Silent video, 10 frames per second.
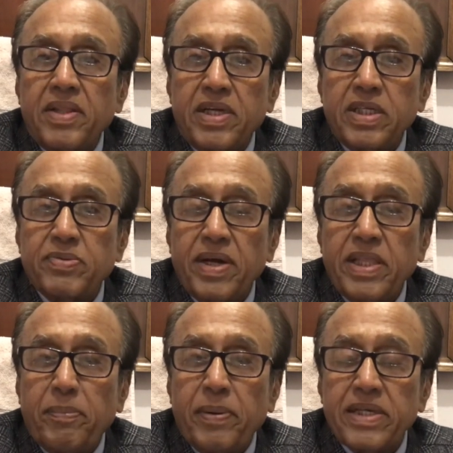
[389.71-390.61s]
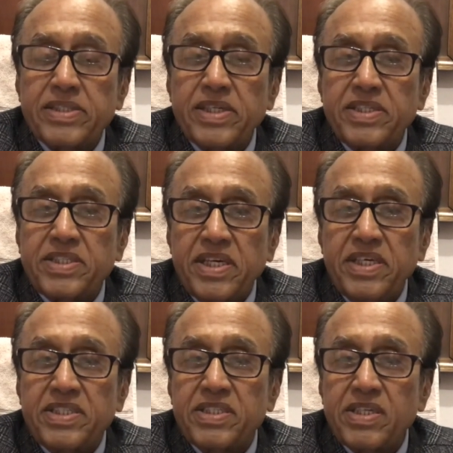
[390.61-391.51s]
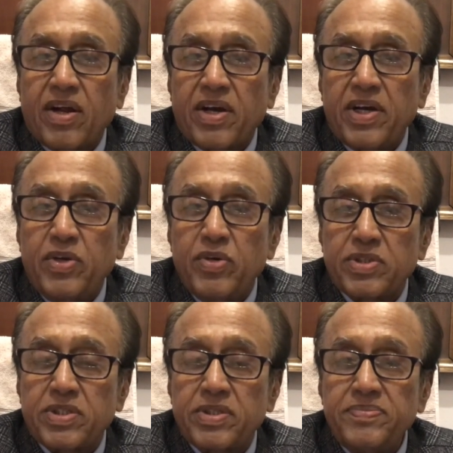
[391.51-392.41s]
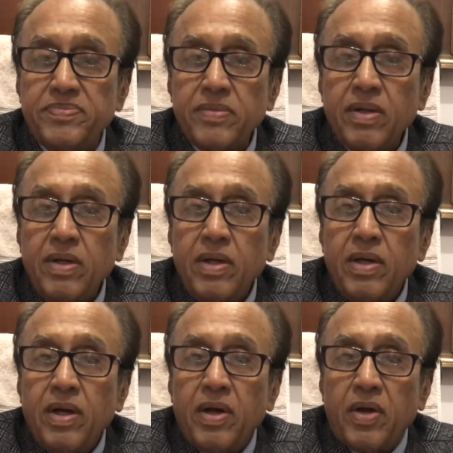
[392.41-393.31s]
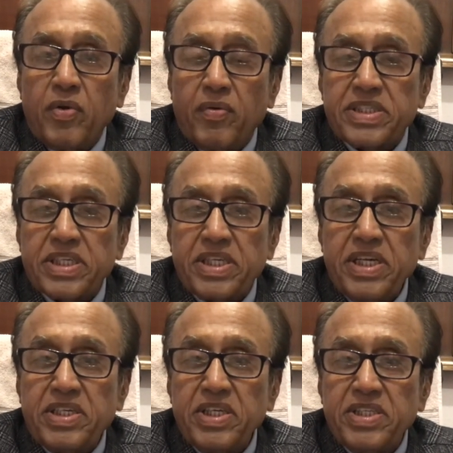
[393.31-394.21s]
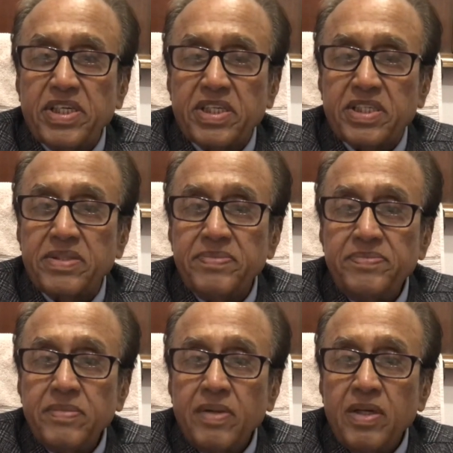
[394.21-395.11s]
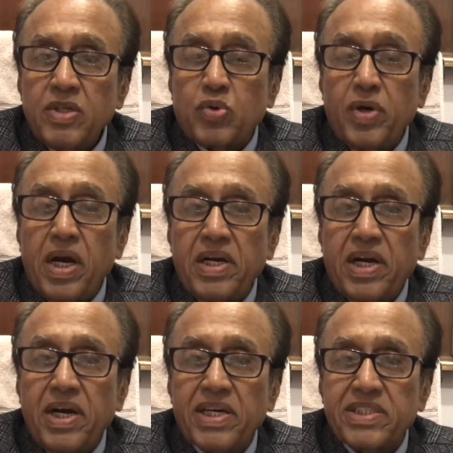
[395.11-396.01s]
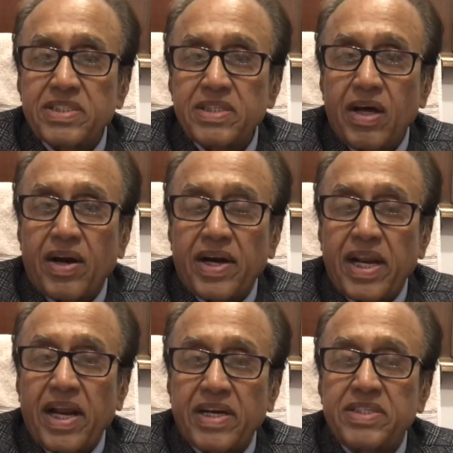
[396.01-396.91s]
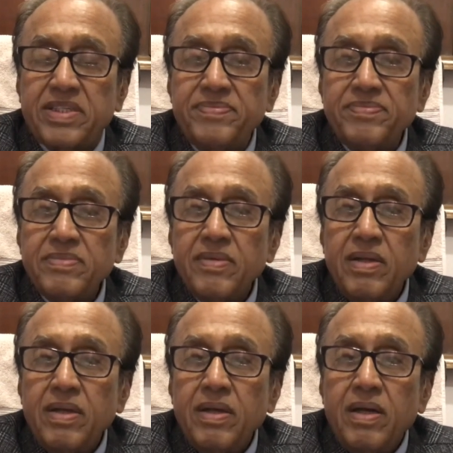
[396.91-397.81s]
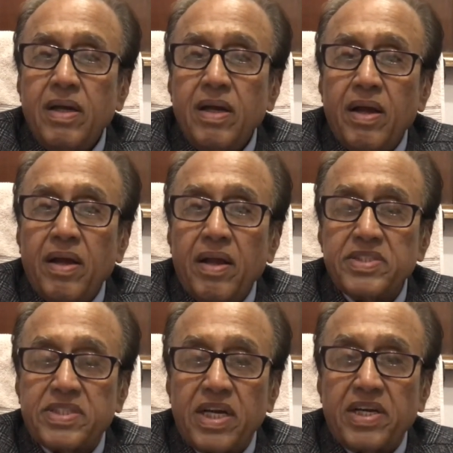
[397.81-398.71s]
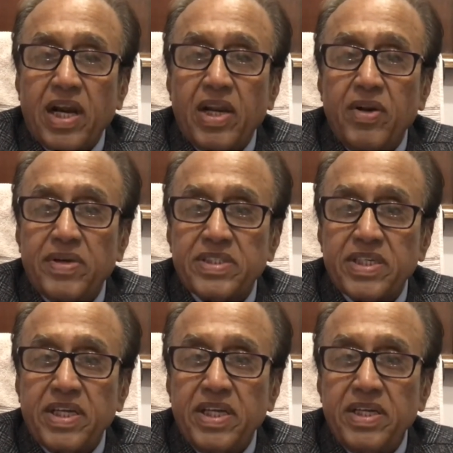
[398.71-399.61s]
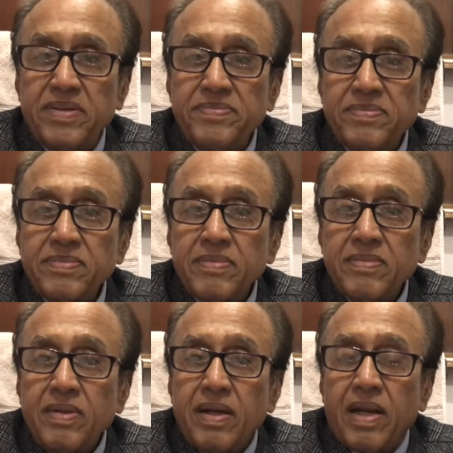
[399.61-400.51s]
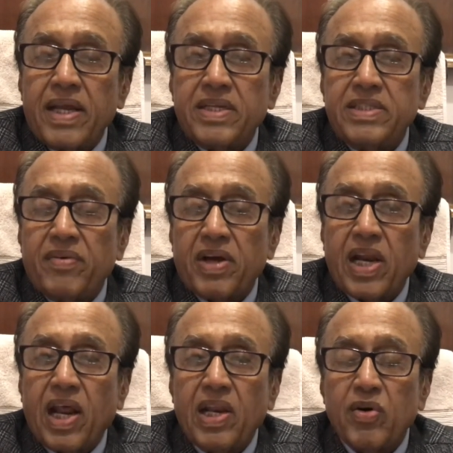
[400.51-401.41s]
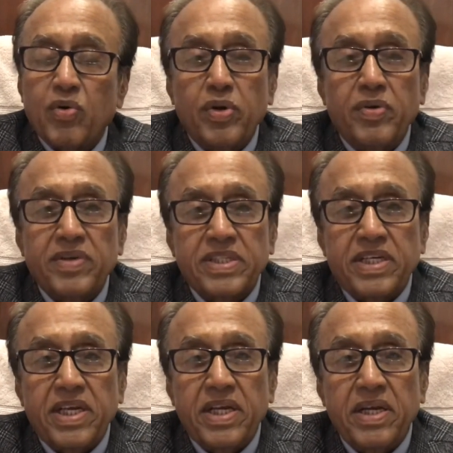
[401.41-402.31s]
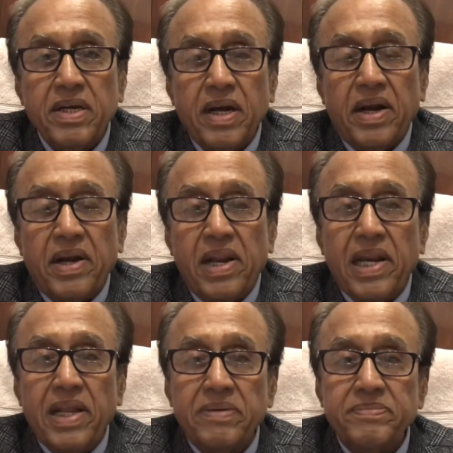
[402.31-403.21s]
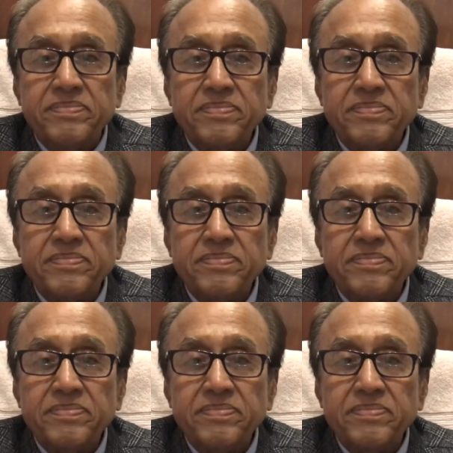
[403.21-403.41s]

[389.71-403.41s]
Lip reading: That is why the PhD seats are reduced. University teachers, student leaders are attacked. In Central University, like Jawaharlal Nehru University at Delhi,